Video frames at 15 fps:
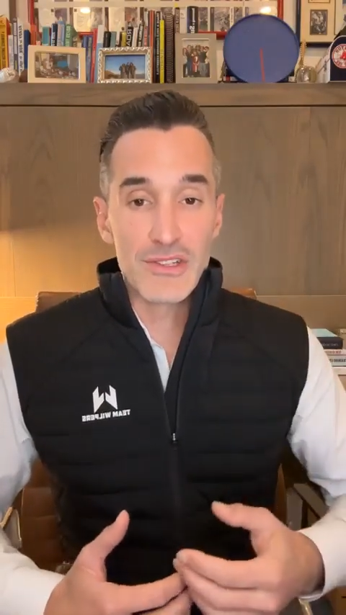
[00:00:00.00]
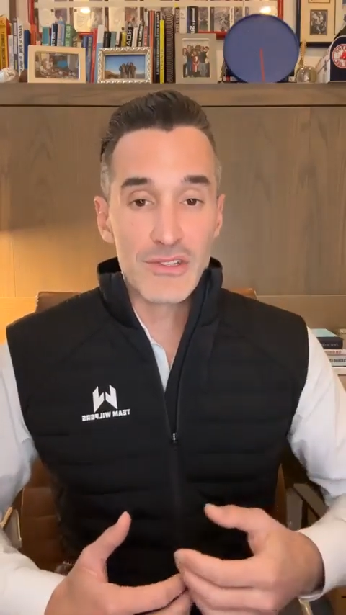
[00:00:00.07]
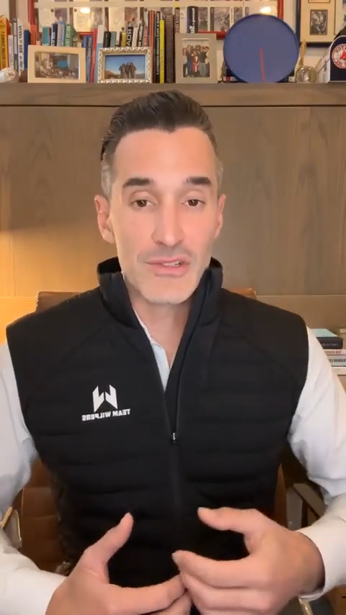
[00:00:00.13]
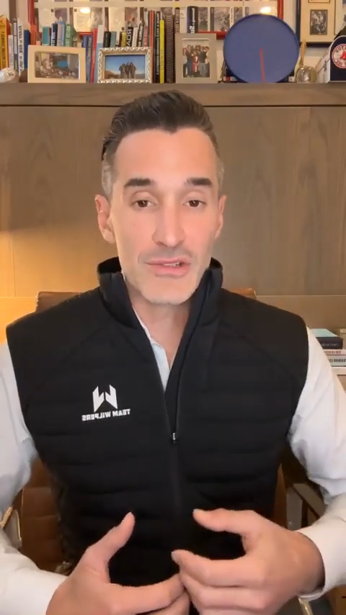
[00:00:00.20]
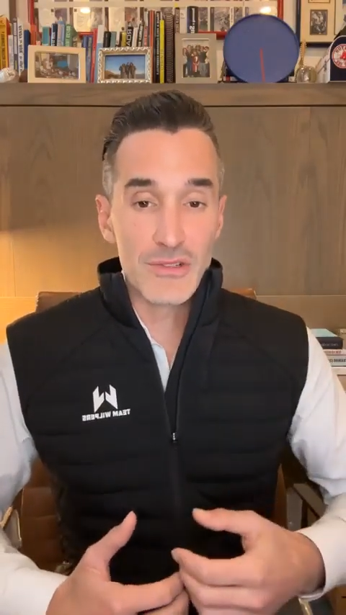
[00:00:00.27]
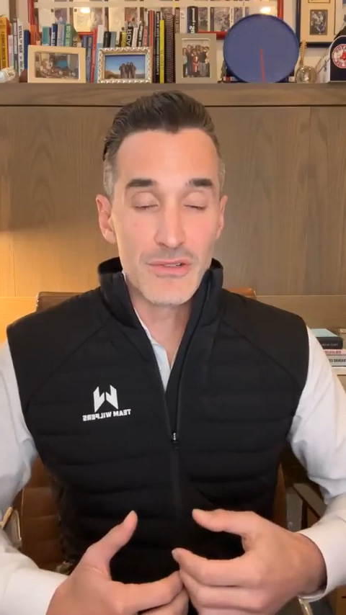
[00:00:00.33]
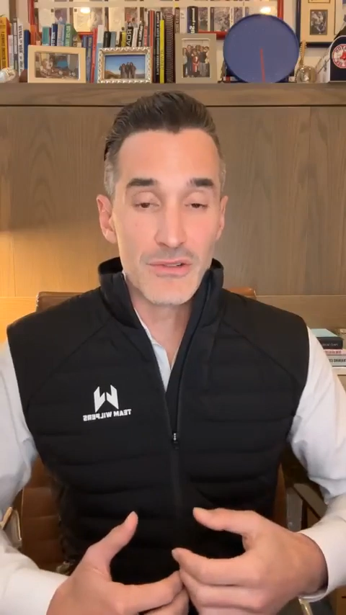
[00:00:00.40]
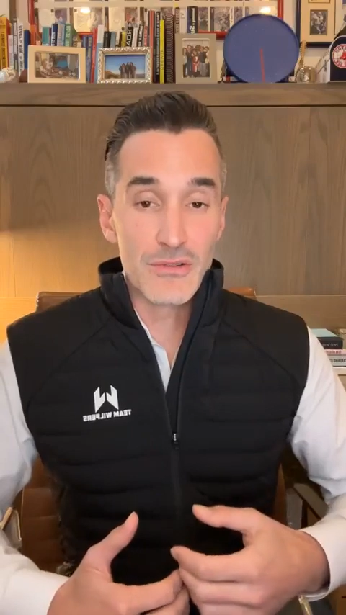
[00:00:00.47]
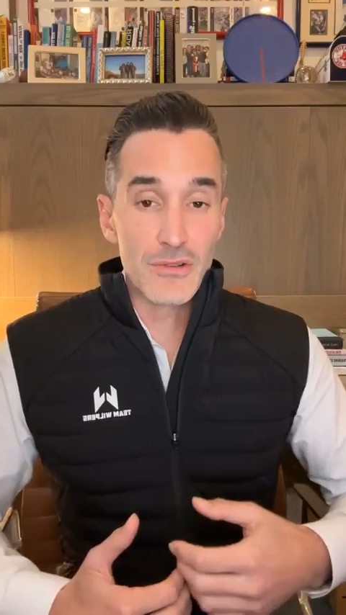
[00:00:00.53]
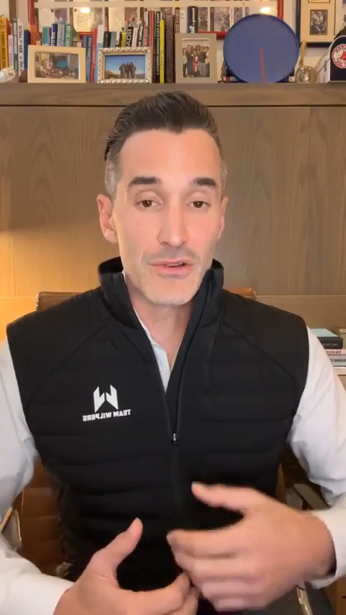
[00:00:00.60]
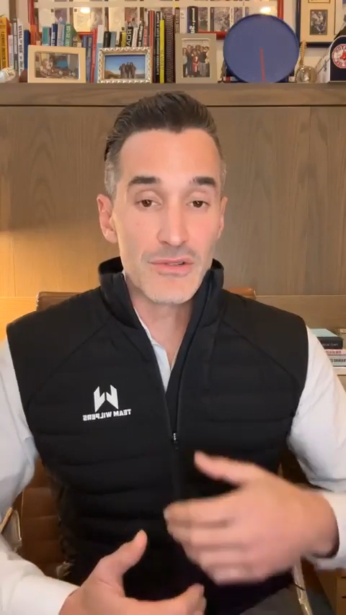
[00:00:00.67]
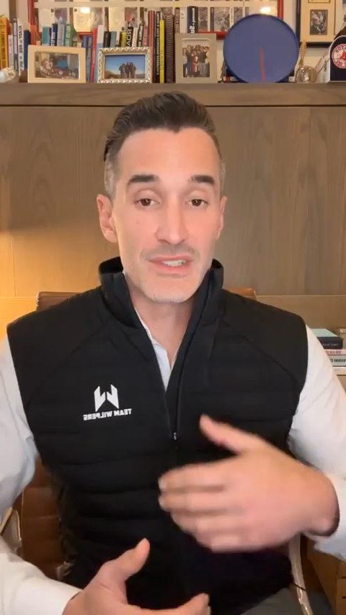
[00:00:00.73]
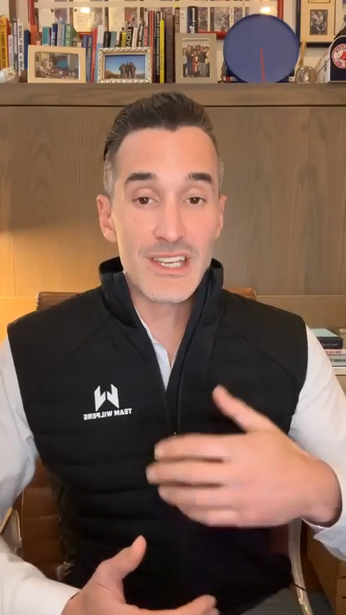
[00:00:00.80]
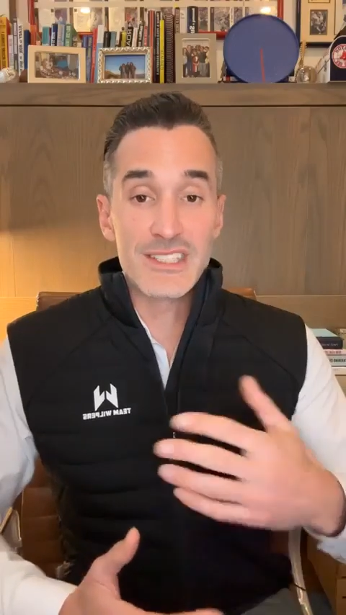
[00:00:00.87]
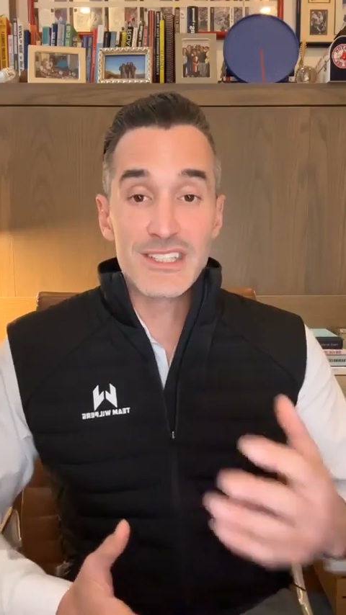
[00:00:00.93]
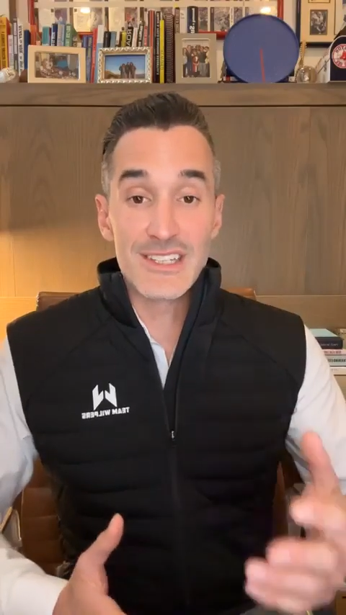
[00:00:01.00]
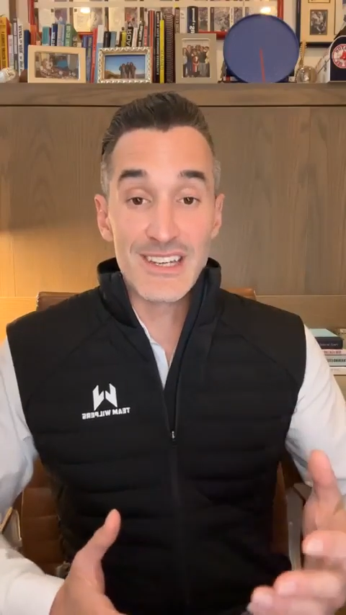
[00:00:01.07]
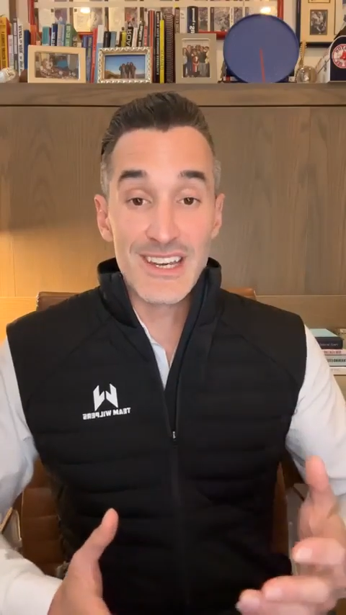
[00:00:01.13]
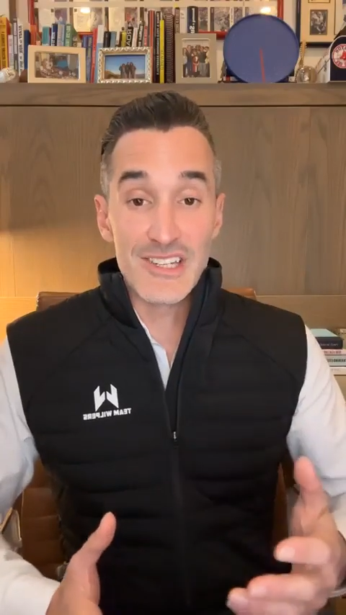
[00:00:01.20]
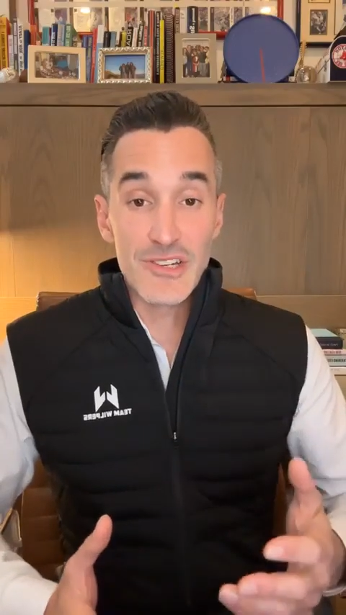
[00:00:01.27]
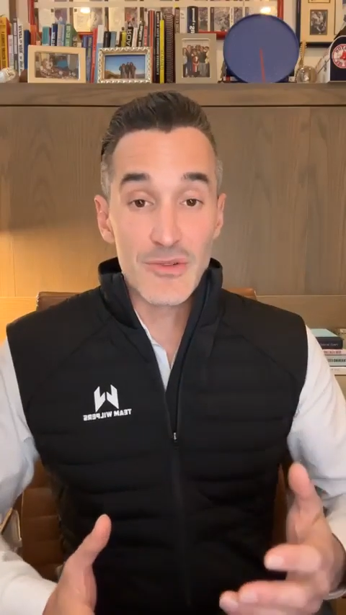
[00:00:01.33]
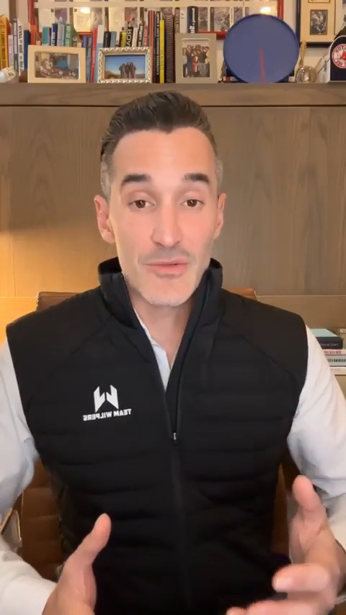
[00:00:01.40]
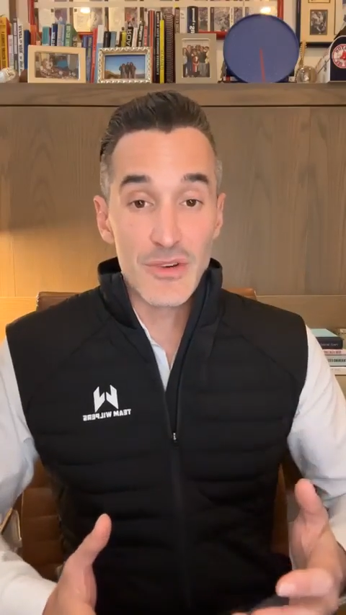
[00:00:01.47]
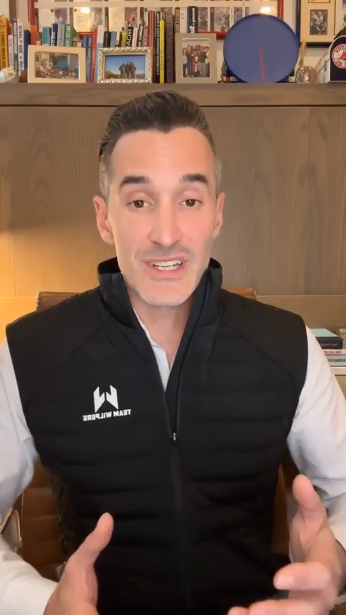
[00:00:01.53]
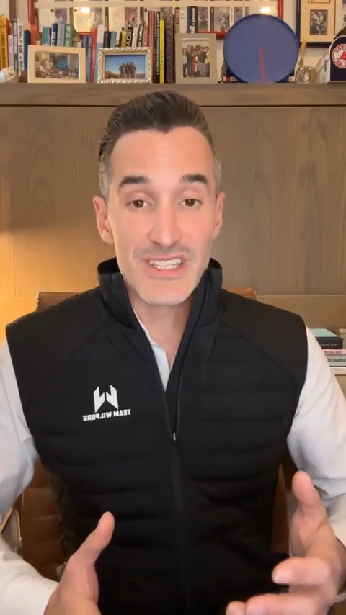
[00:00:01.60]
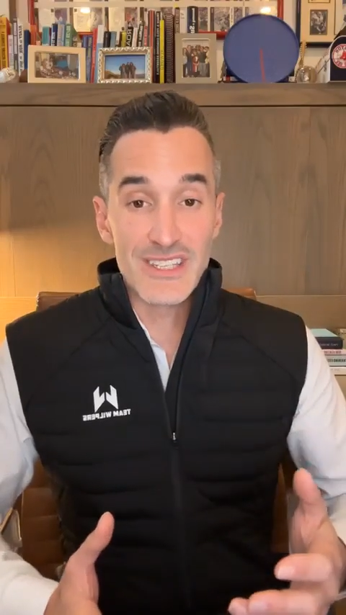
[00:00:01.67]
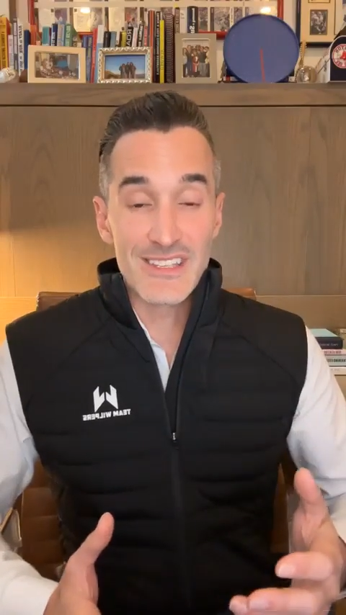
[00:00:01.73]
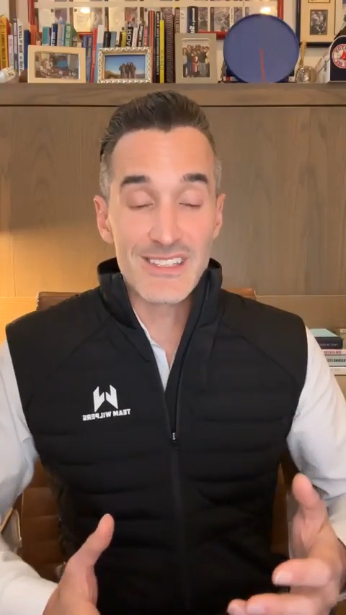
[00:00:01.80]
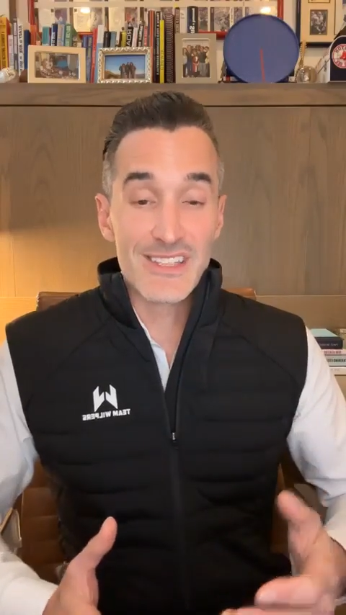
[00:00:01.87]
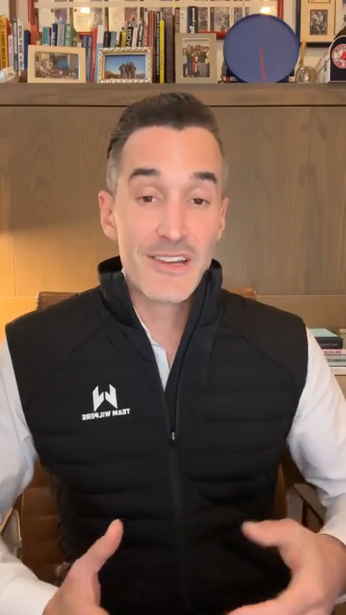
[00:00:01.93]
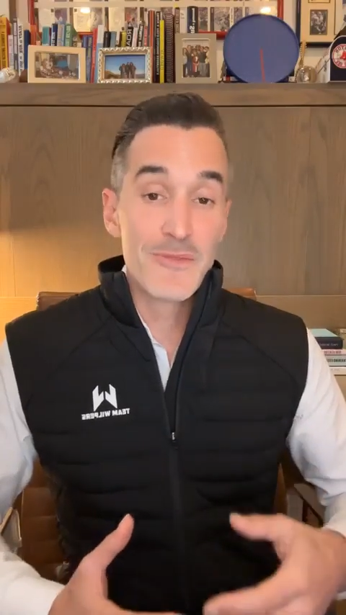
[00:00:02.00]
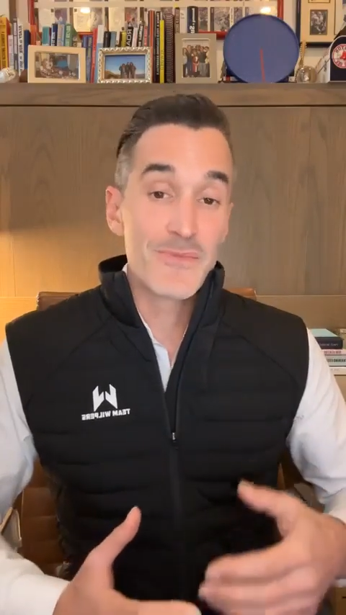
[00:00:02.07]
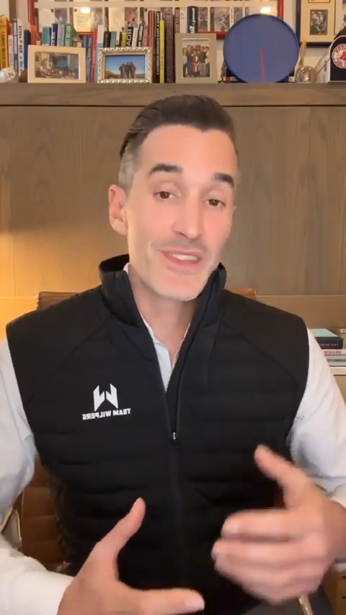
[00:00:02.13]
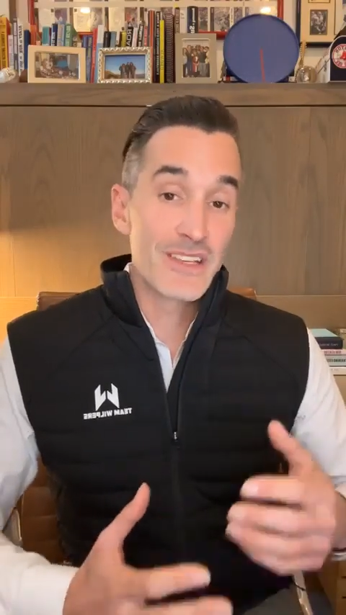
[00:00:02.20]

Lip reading: to do destination races,